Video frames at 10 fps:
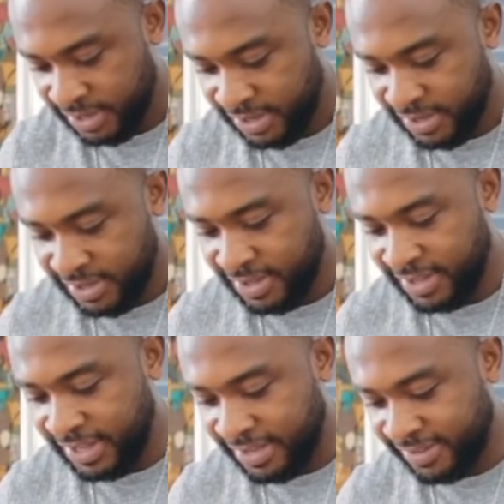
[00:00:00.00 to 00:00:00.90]

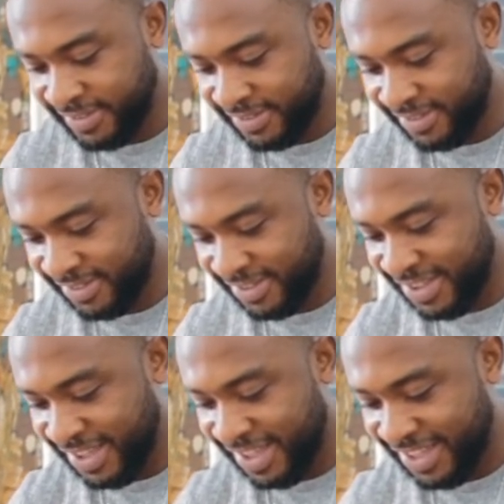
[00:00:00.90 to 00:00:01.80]

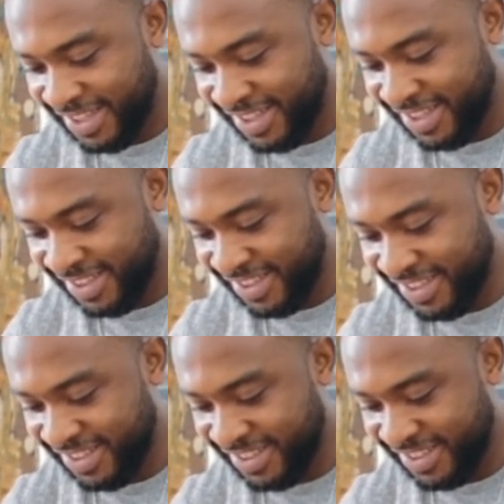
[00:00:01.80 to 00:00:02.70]
(not speaking)